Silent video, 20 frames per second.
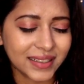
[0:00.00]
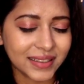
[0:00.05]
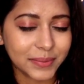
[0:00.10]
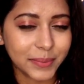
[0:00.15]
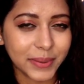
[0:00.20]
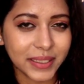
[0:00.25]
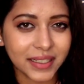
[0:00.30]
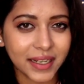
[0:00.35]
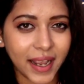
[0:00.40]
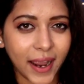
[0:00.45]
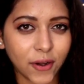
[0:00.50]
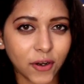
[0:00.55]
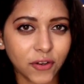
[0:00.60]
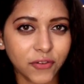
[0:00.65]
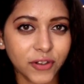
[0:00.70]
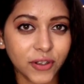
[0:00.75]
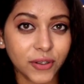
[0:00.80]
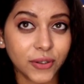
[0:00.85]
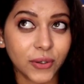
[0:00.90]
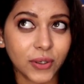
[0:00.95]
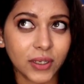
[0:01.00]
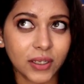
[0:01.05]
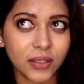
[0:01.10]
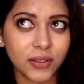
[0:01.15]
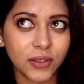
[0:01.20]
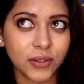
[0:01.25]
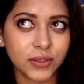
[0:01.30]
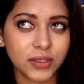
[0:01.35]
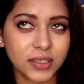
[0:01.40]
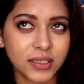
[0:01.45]
It's been kind of a roller
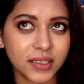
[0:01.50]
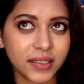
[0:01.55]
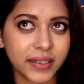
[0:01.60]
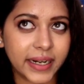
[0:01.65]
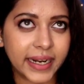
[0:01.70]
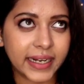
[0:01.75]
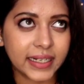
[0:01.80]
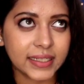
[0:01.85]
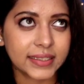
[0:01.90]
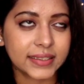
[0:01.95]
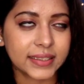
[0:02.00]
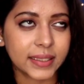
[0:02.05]
coaster ride.